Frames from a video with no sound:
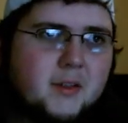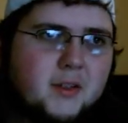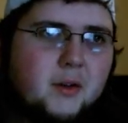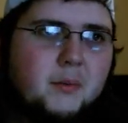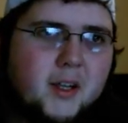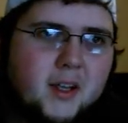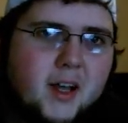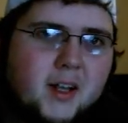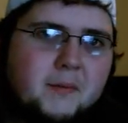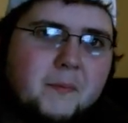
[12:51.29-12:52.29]
I was like, oh my
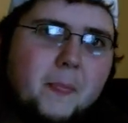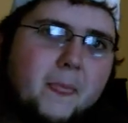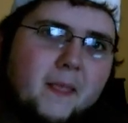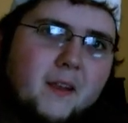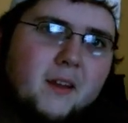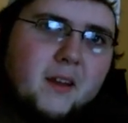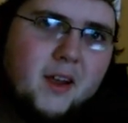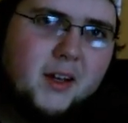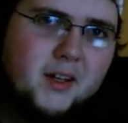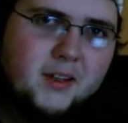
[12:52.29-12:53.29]
god.
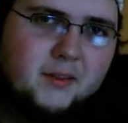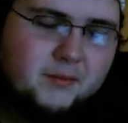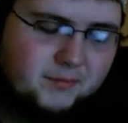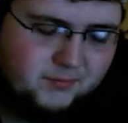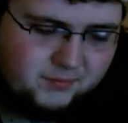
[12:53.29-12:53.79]
And then